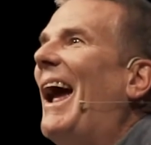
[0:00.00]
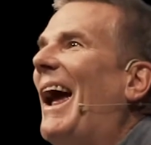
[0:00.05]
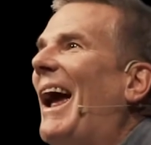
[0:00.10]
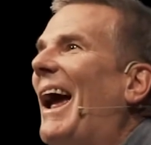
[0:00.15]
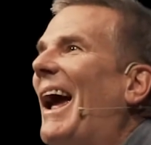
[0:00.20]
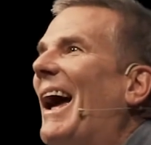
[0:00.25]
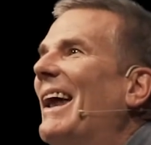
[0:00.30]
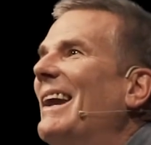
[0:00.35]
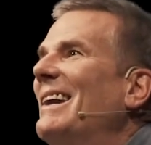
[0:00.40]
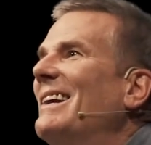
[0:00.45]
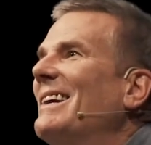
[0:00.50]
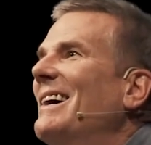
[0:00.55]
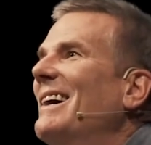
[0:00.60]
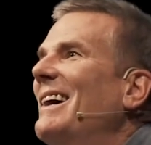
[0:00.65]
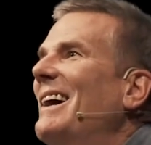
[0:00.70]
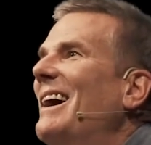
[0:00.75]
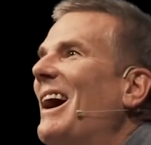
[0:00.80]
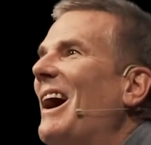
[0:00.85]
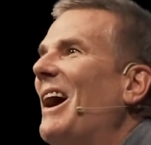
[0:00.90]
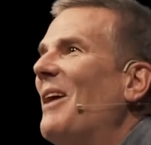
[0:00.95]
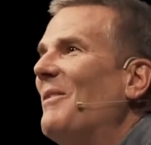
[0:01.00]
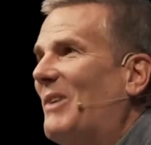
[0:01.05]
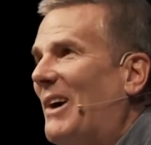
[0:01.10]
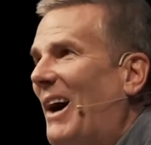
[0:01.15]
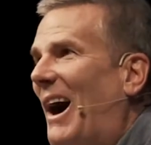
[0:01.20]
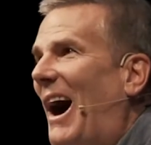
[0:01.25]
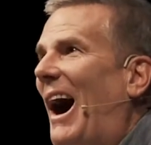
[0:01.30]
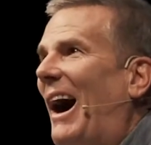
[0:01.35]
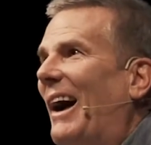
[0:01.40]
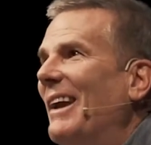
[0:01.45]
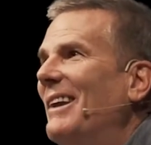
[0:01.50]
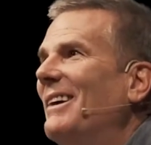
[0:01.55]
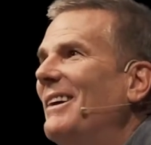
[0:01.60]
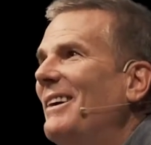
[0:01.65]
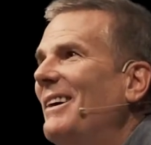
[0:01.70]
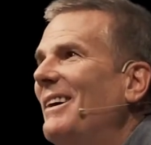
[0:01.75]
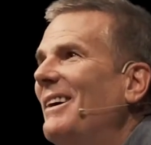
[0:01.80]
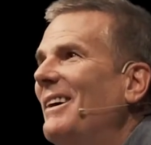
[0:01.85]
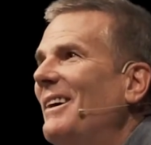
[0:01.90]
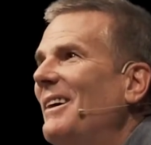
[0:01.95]
hand of God.
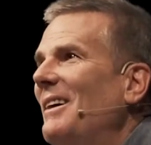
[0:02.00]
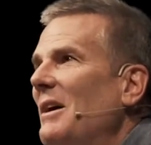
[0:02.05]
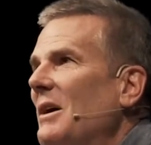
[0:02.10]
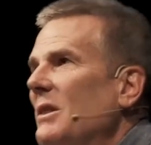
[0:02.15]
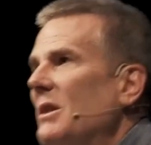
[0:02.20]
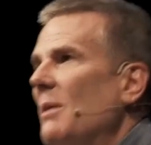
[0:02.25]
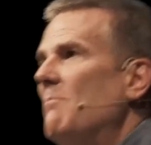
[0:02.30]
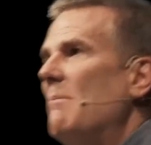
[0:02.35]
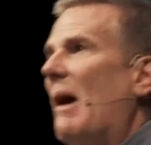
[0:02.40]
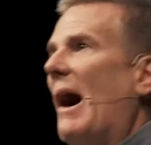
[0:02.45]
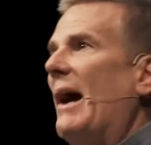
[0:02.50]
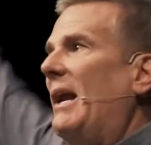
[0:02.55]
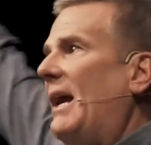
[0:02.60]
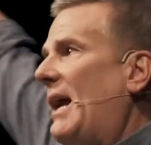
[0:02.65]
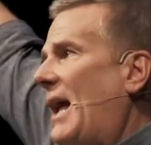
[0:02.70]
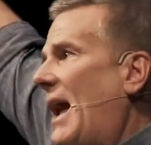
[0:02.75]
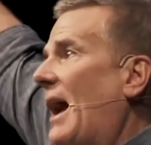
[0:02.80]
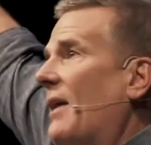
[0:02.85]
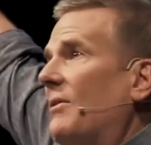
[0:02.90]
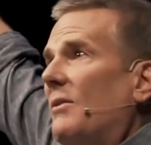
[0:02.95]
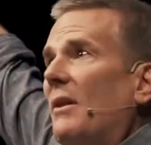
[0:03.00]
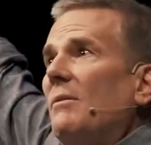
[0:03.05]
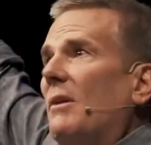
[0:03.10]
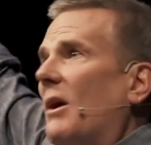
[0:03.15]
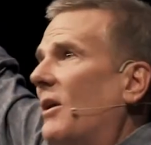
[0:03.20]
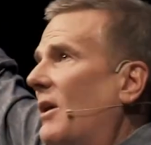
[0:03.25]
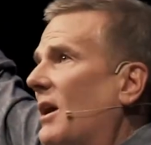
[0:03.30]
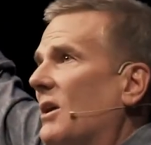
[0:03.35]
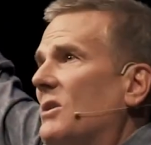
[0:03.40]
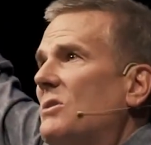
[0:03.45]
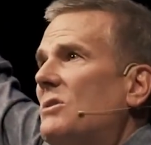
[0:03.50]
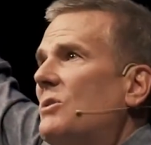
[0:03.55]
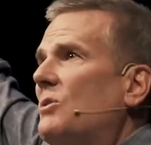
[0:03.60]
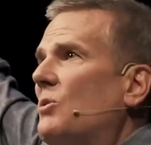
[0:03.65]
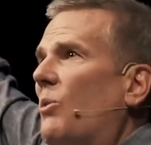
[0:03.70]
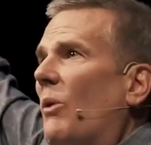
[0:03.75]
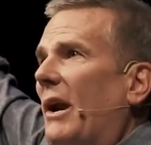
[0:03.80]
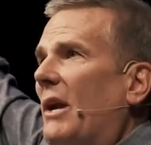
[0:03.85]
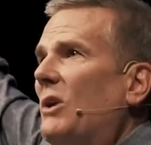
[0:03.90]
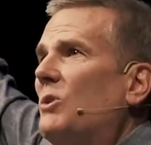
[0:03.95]
The mighty hand. There it is,
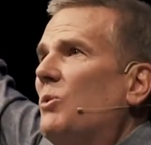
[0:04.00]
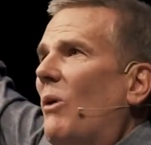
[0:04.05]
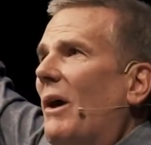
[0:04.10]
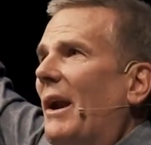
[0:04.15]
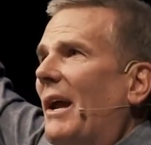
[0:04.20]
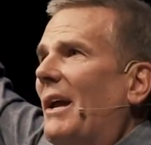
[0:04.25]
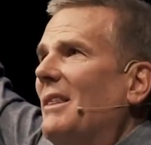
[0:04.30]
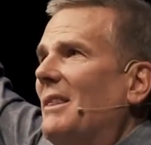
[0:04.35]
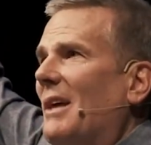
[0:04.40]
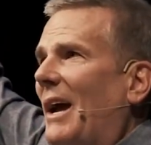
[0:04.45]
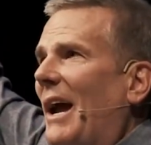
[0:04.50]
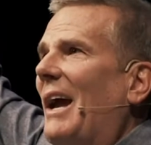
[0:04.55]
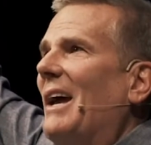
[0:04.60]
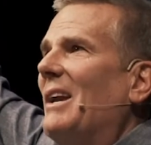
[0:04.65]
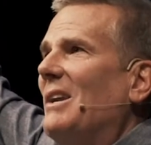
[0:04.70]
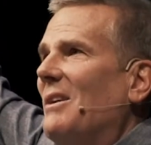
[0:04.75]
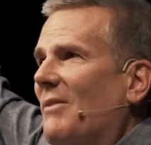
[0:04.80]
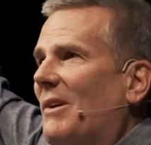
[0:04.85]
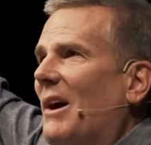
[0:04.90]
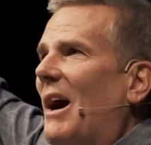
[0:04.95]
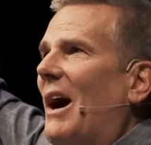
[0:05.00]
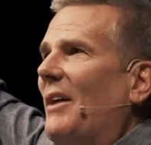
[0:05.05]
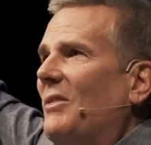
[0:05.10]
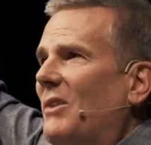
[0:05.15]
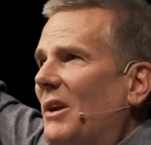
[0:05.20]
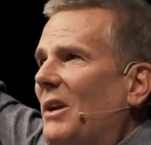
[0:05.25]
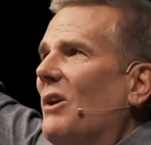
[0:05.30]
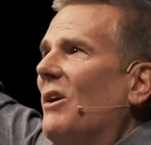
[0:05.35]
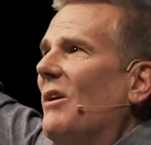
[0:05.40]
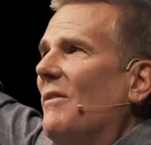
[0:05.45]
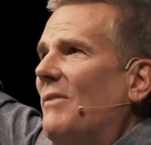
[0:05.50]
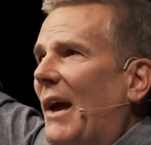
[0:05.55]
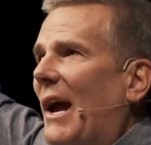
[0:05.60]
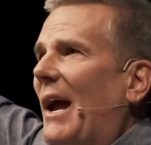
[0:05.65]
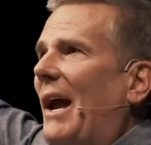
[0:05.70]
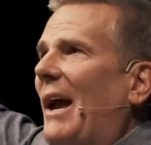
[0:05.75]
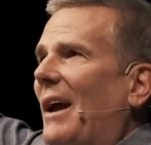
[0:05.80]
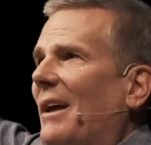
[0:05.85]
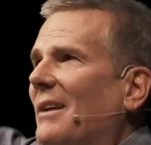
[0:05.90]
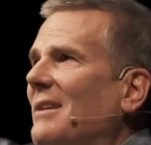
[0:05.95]
2020. The hand of God. The year of the
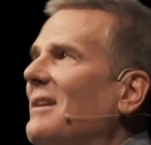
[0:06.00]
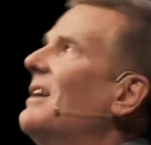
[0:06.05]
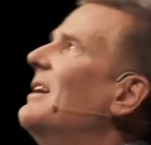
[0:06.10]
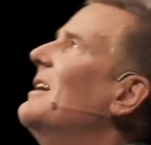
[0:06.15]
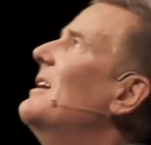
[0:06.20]
hand.